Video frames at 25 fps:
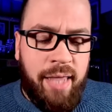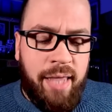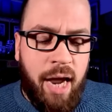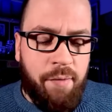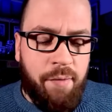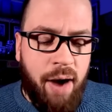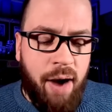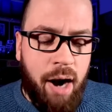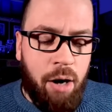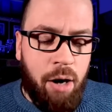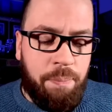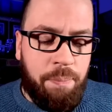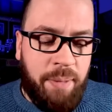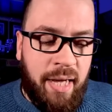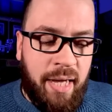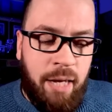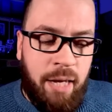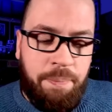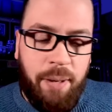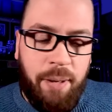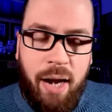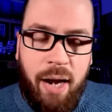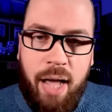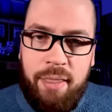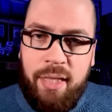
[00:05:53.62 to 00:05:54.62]
There are
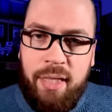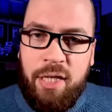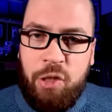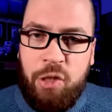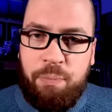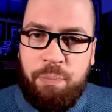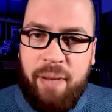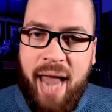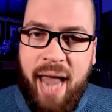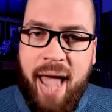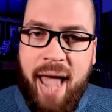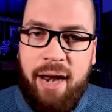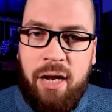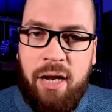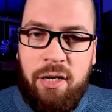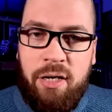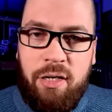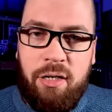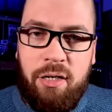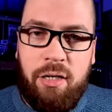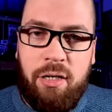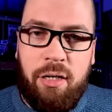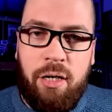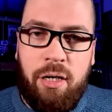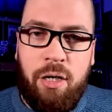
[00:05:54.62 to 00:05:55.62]
people on this
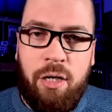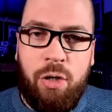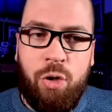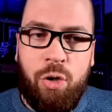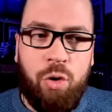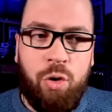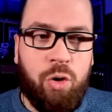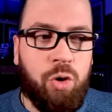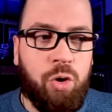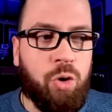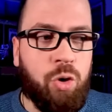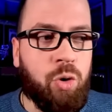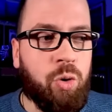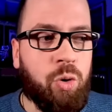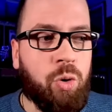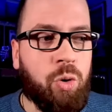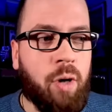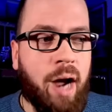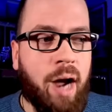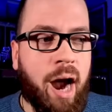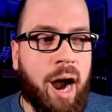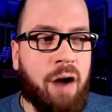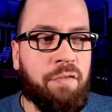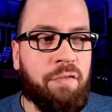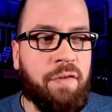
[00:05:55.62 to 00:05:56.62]
planet
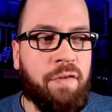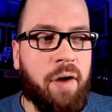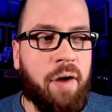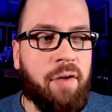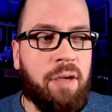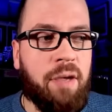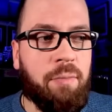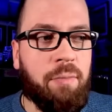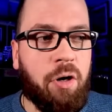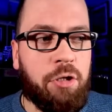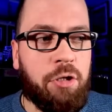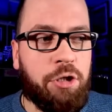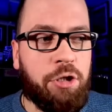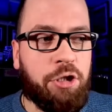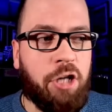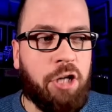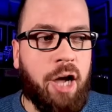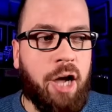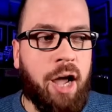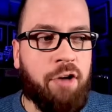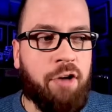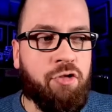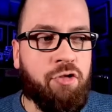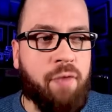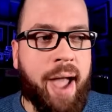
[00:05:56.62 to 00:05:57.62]
who are very much
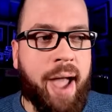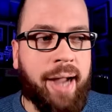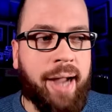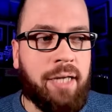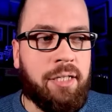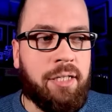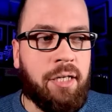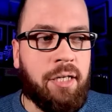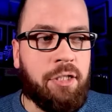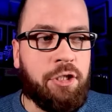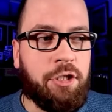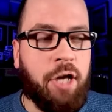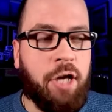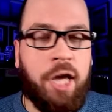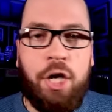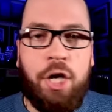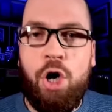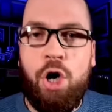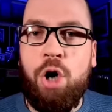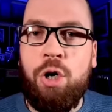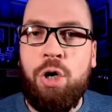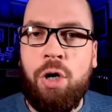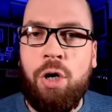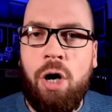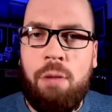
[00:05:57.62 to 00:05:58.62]
attracted to
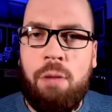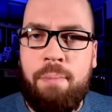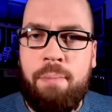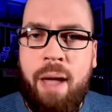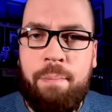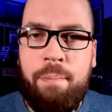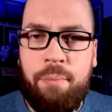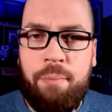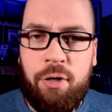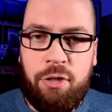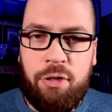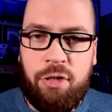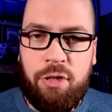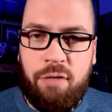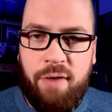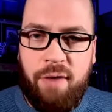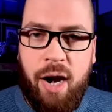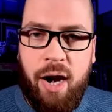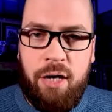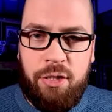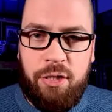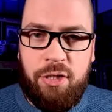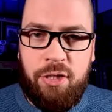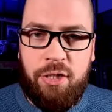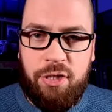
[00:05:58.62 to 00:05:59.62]
younger members of
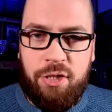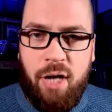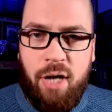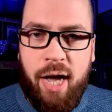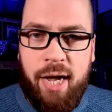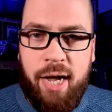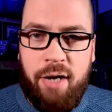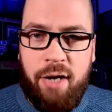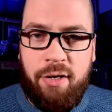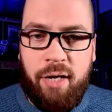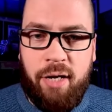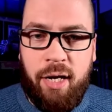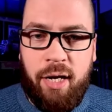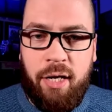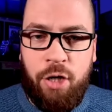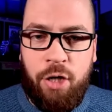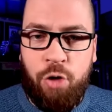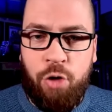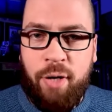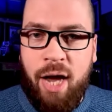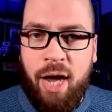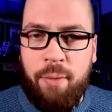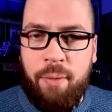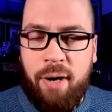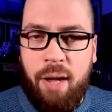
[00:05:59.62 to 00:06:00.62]
our society.
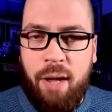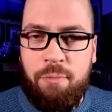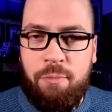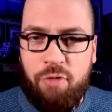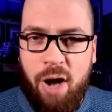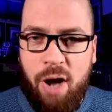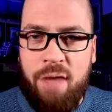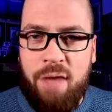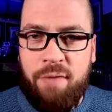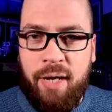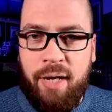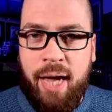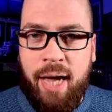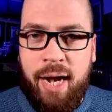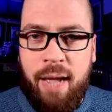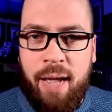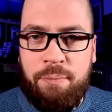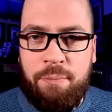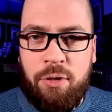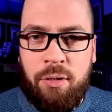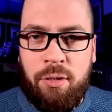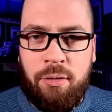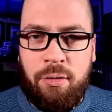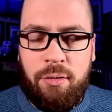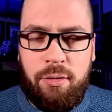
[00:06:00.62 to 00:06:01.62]
You get what I'm driving at,
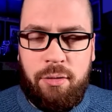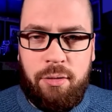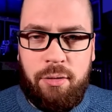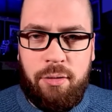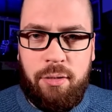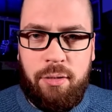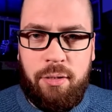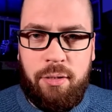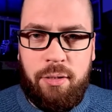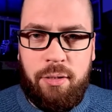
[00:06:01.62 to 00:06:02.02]
Abdul?